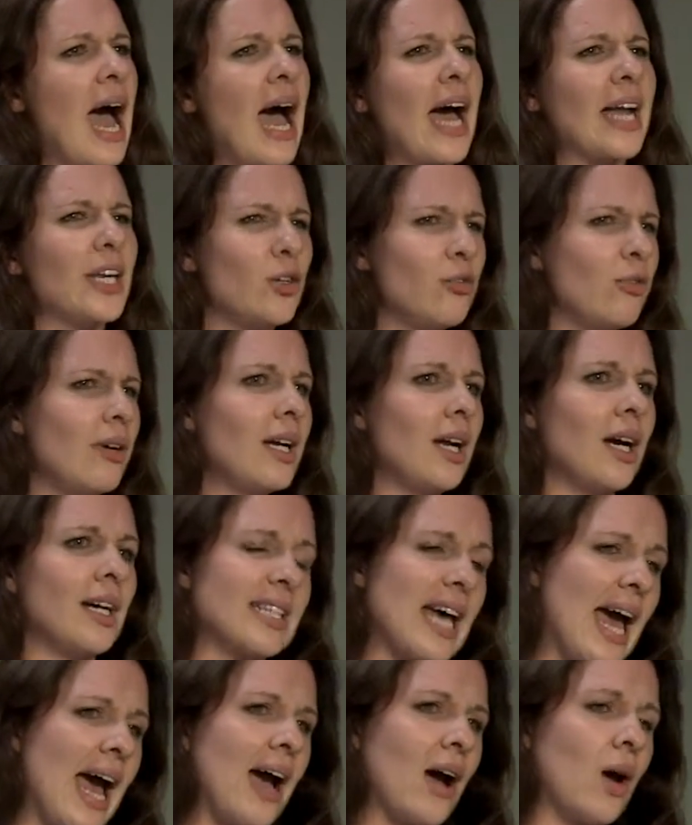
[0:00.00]
And you
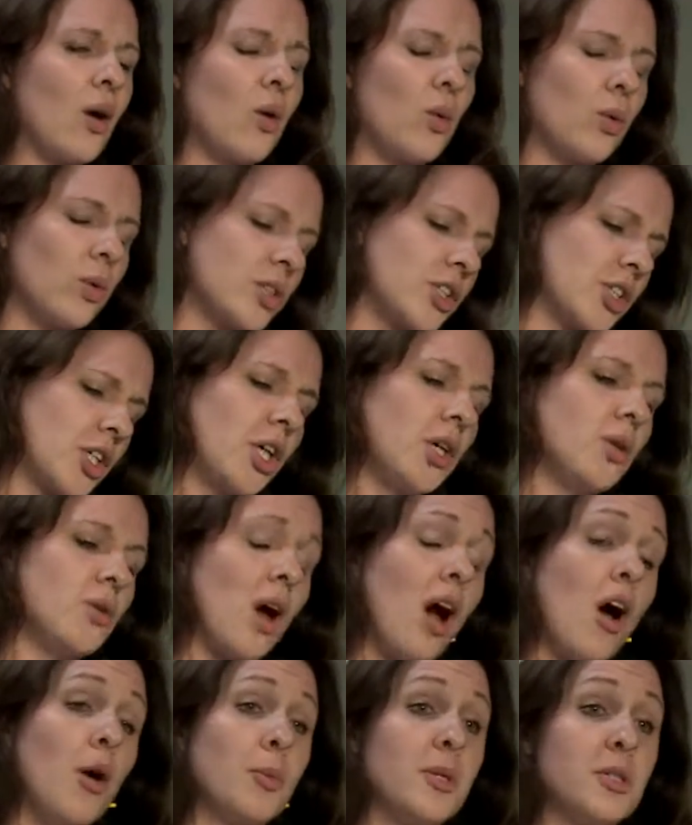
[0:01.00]
realize how skewed
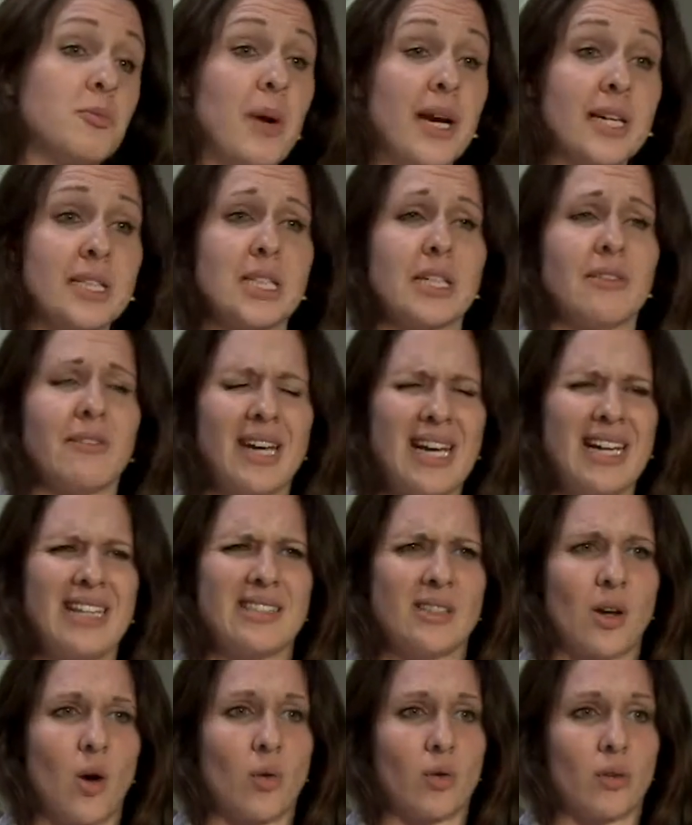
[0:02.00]
our perspective
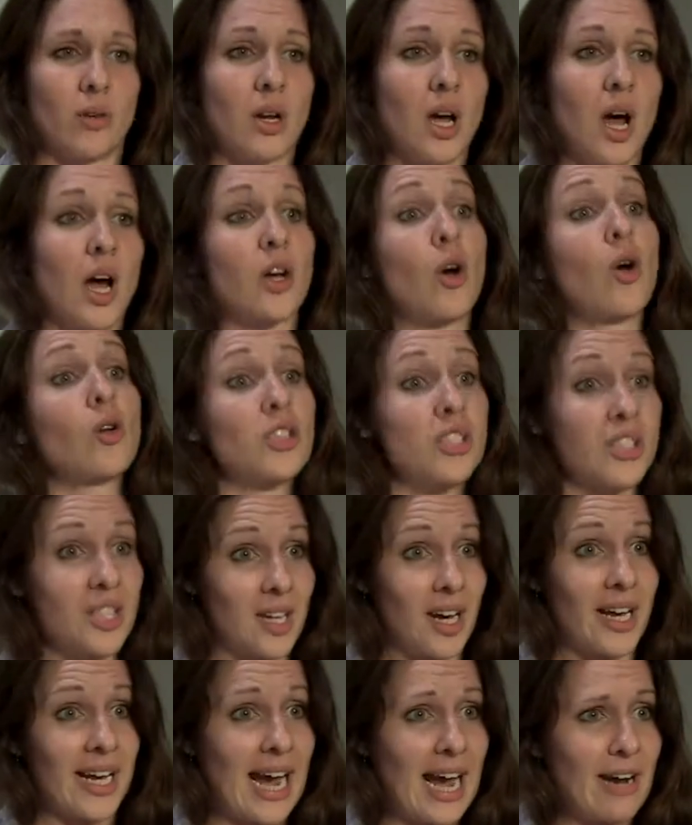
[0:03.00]
is on a
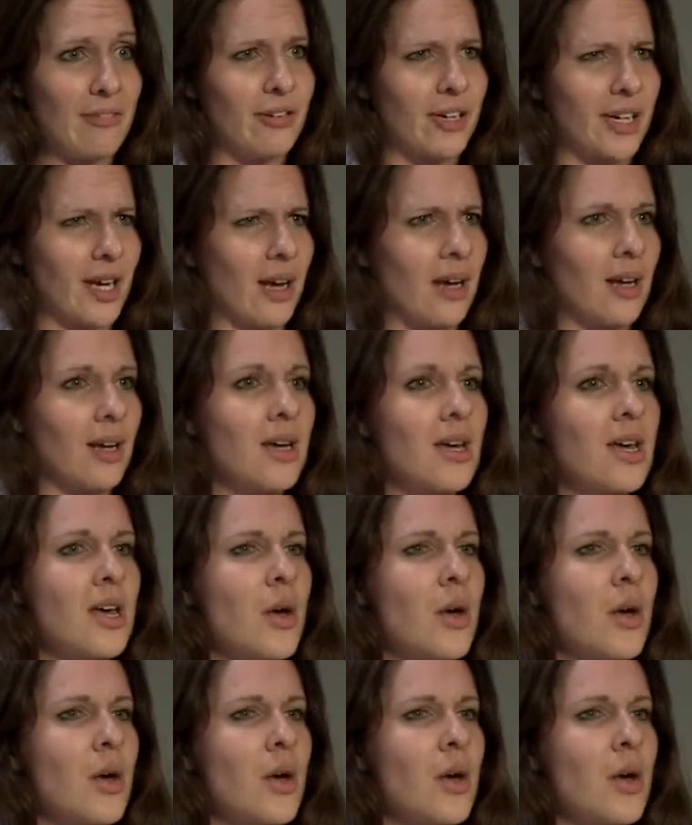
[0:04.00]
continent like Africa,